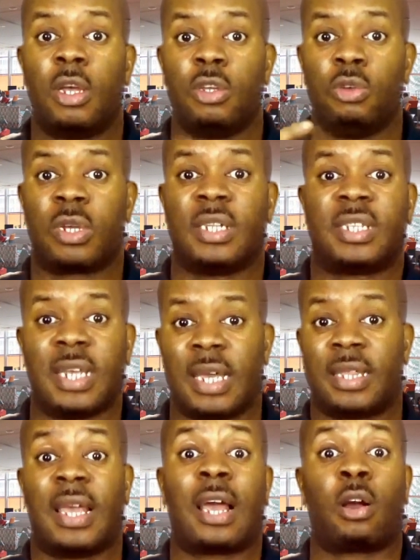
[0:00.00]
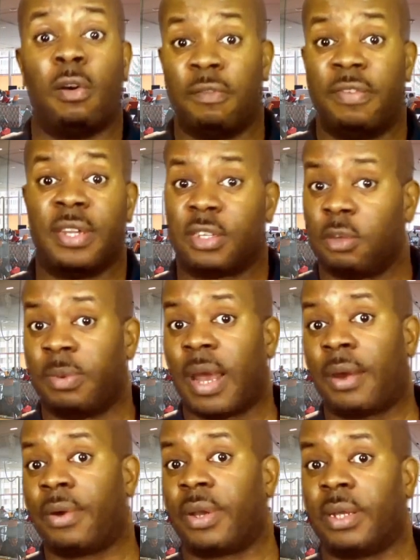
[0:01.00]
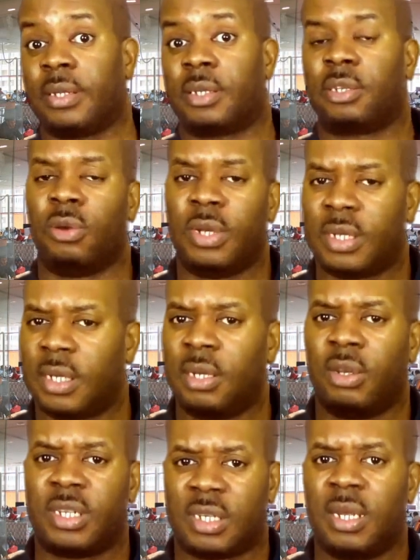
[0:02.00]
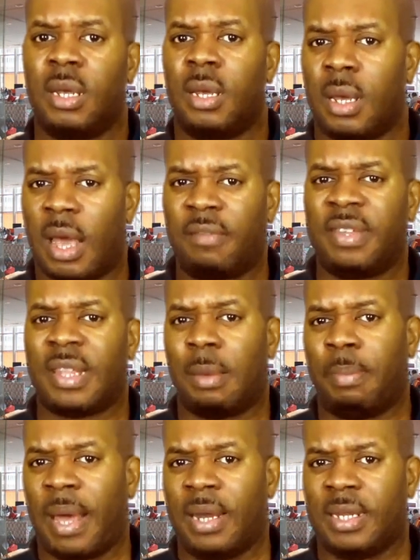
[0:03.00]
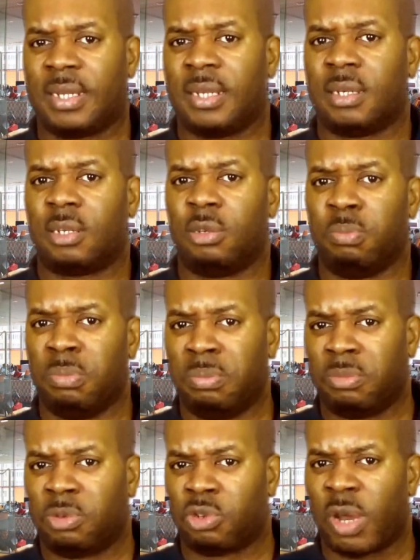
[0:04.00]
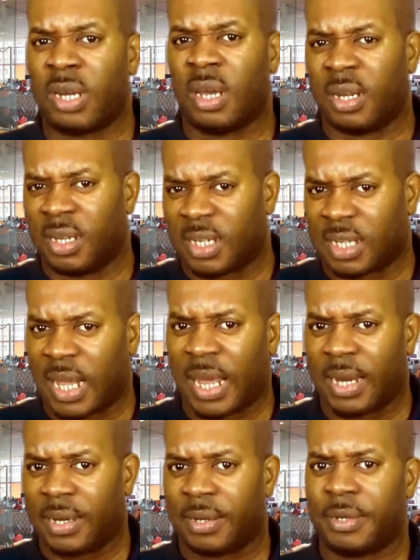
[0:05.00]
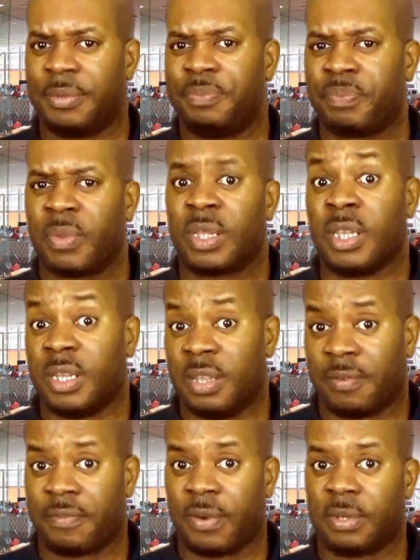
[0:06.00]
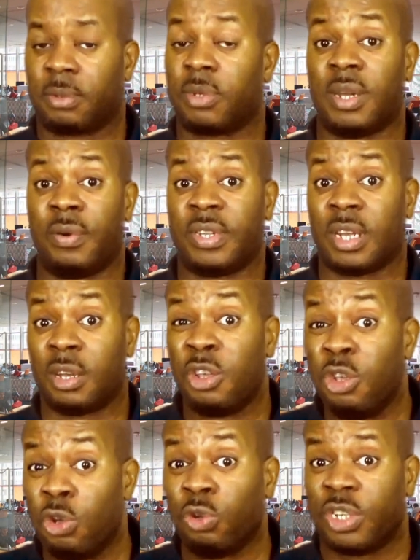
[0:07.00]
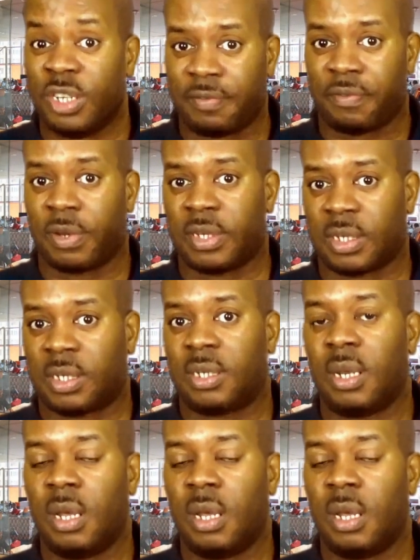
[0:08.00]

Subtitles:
you can take their confidence to be arrogant. So it's, you know, it's having that balance and trying to understand the difference, because there is a huge difference